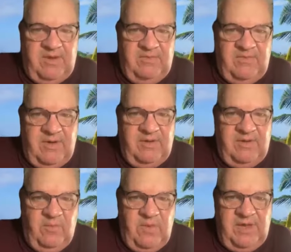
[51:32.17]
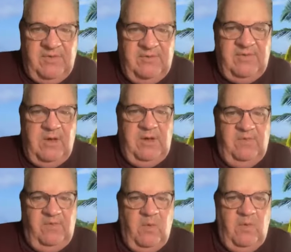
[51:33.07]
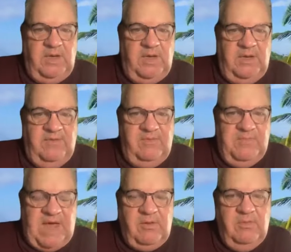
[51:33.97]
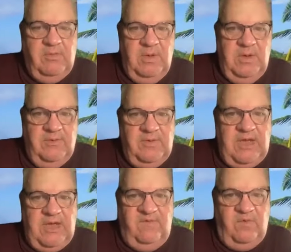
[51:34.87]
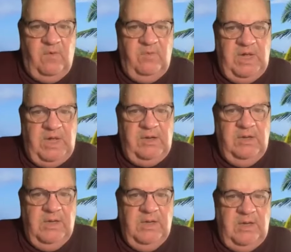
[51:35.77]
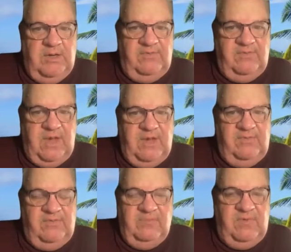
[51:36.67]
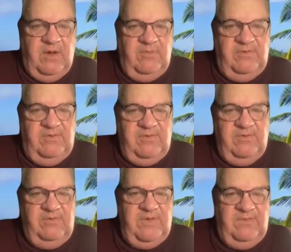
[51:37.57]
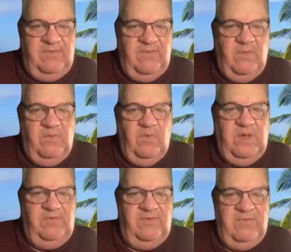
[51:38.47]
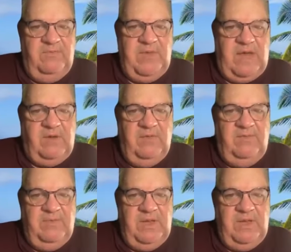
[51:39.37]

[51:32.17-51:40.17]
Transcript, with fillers: Each week is going forward, and there's a battle to go forward. But it's sometimes it's 2 steps forward and 1 step backwards.